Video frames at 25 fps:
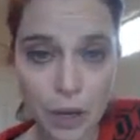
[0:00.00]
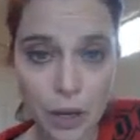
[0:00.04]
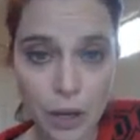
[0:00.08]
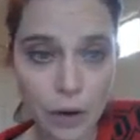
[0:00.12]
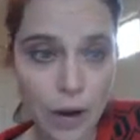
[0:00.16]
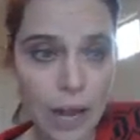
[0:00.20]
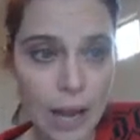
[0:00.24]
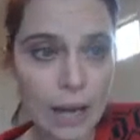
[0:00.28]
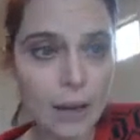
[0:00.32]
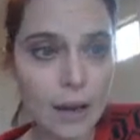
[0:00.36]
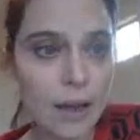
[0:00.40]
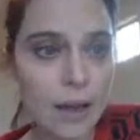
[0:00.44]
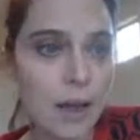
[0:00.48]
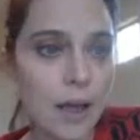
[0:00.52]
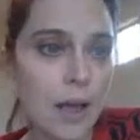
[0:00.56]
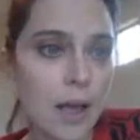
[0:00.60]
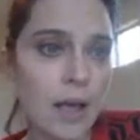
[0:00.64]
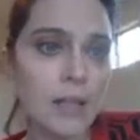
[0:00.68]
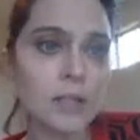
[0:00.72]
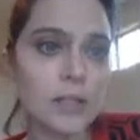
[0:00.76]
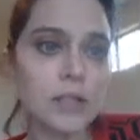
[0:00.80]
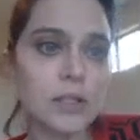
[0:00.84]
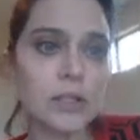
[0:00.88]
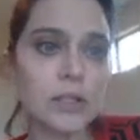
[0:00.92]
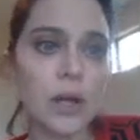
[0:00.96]
All right,
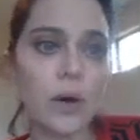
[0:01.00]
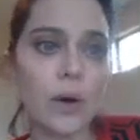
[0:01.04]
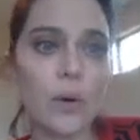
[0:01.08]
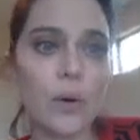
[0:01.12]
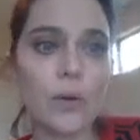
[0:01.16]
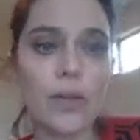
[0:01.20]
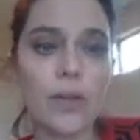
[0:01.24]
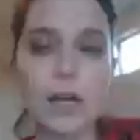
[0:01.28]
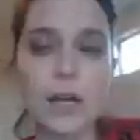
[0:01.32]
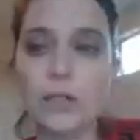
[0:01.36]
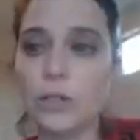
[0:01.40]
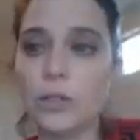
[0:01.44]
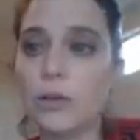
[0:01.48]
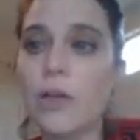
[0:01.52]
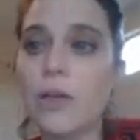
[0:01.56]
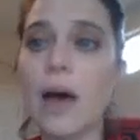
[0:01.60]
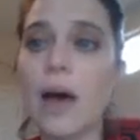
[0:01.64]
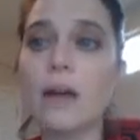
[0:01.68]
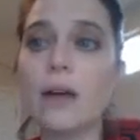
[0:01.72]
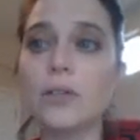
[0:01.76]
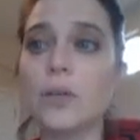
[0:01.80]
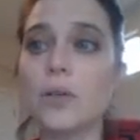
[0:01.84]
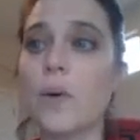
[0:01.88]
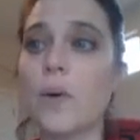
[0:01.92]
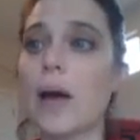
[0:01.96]
so they do
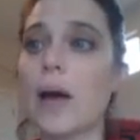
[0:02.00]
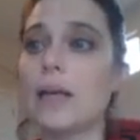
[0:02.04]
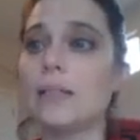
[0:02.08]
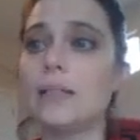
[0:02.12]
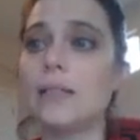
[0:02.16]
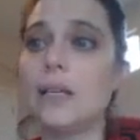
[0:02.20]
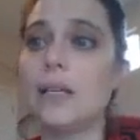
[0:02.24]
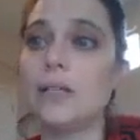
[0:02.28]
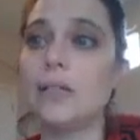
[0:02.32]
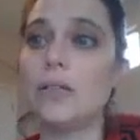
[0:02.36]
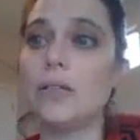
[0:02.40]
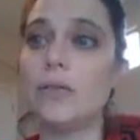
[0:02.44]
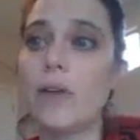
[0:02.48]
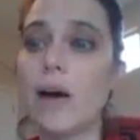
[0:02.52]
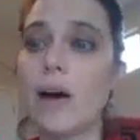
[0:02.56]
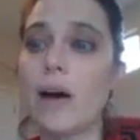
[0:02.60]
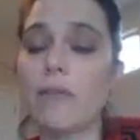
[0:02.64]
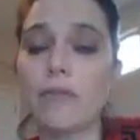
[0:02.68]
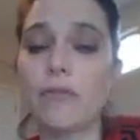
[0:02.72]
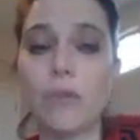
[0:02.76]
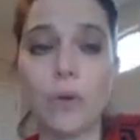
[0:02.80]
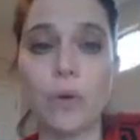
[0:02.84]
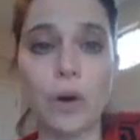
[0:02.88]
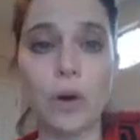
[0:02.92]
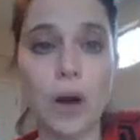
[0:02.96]
that twice. They do
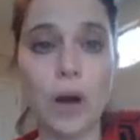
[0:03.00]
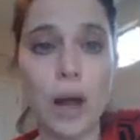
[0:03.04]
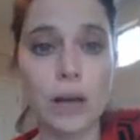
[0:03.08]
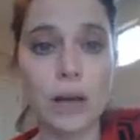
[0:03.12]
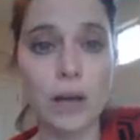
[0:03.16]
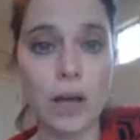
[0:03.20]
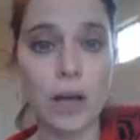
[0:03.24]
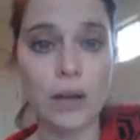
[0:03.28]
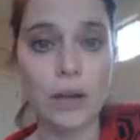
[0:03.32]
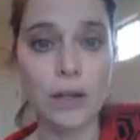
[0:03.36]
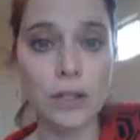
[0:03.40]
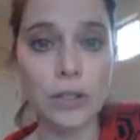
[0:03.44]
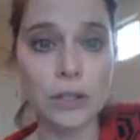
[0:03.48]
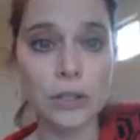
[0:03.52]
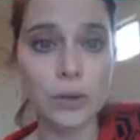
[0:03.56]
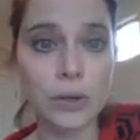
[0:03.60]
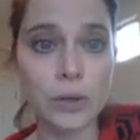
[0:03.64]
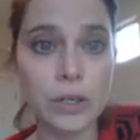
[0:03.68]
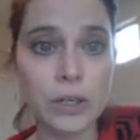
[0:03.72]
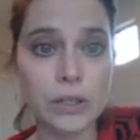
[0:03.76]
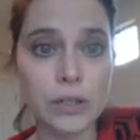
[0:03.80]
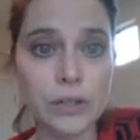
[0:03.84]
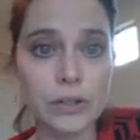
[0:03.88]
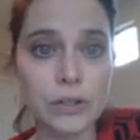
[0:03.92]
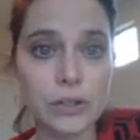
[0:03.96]
that for another
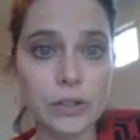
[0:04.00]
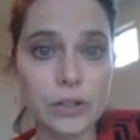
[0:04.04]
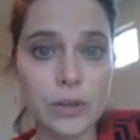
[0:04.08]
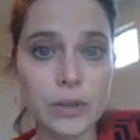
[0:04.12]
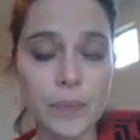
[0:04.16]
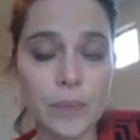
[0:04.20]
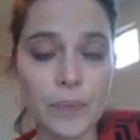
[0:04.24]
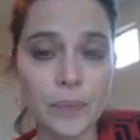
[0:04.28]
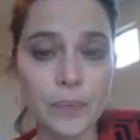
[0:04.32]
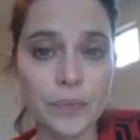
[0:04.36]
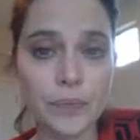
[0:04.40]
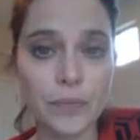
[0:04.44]
source,